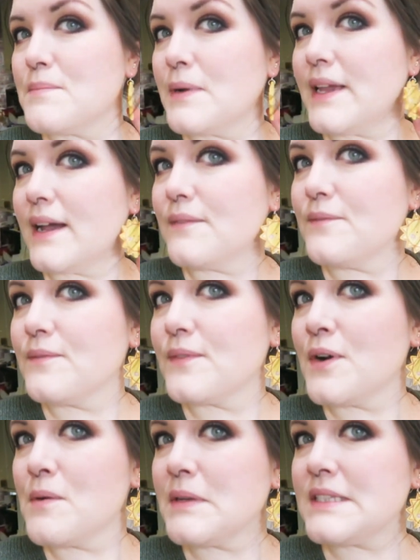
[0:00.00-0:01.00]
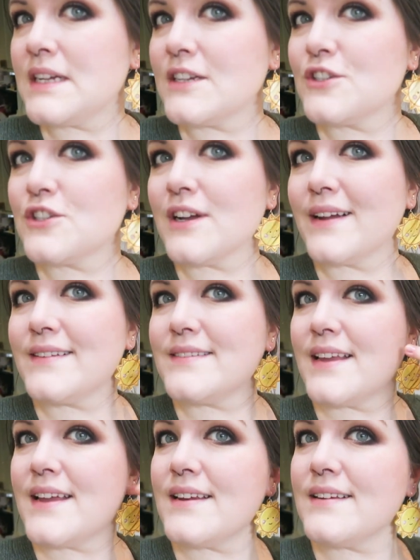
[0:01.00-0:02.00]
But yeah, got my sunshines
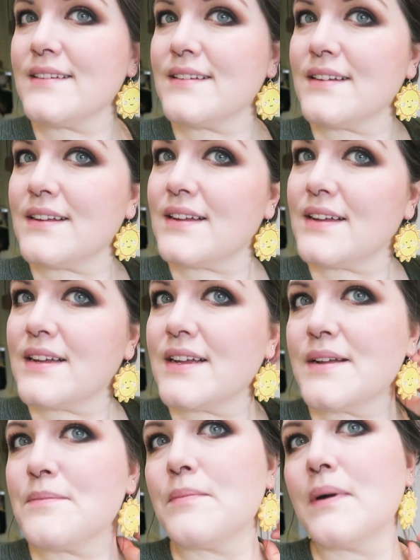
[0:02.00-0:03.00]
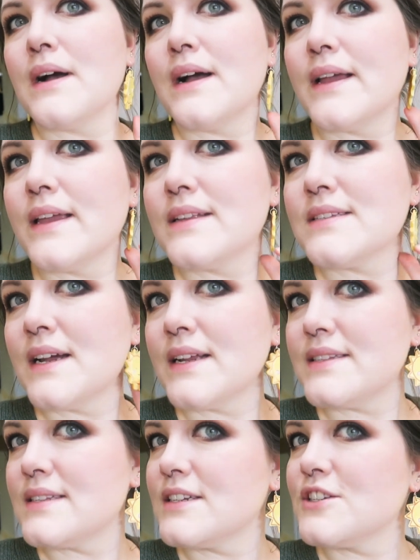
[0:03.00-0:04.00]
in by
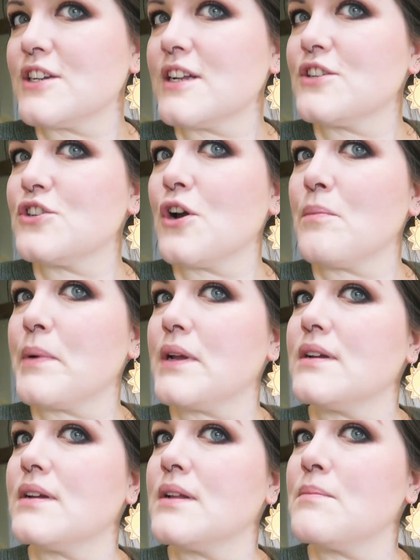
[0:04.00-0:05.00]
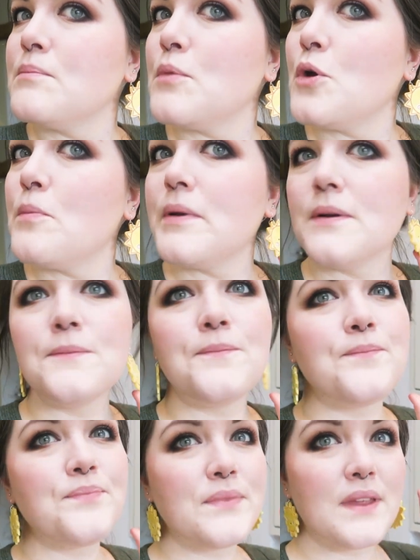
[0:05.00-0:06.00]
Tiny Sunshine Shop. Boop.
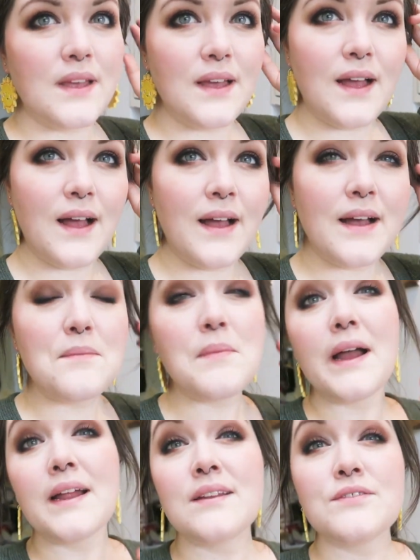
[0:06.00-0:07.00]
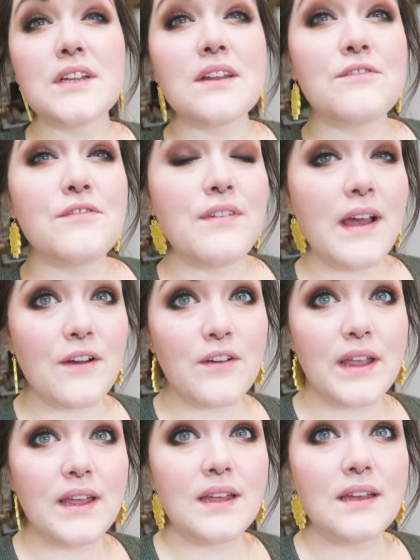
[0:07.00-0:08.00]
Um, and I've done a
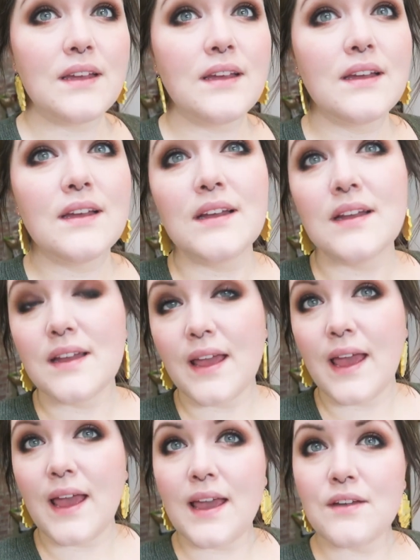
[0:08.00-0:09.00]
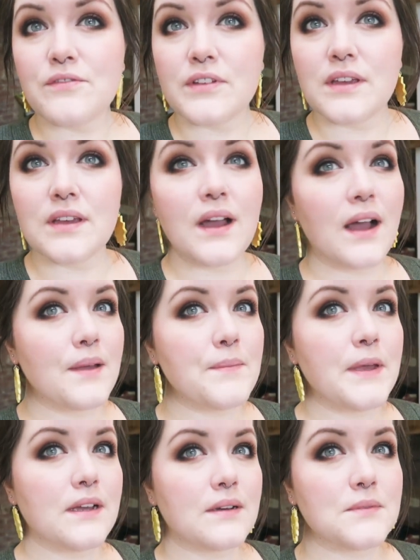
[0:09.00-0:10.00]
very heavy eye
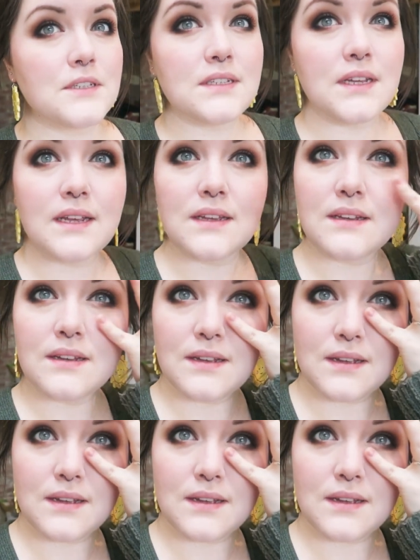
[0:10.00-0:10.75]
makeup today.